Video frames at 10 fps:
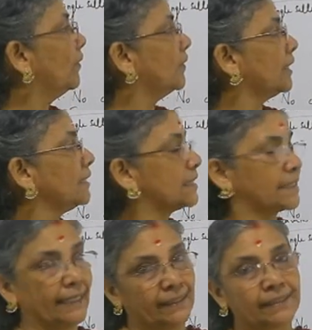or a
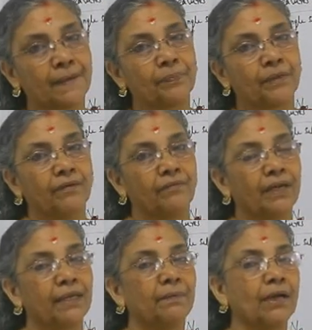state,
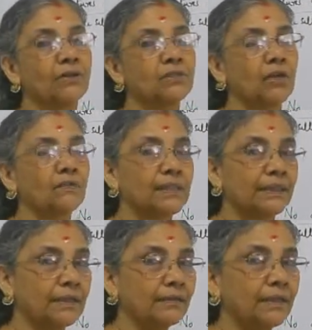because of
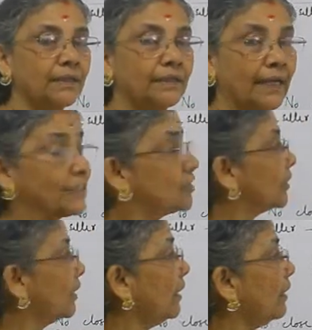certain
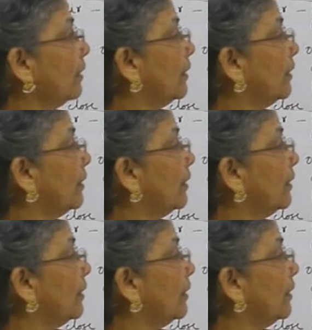natural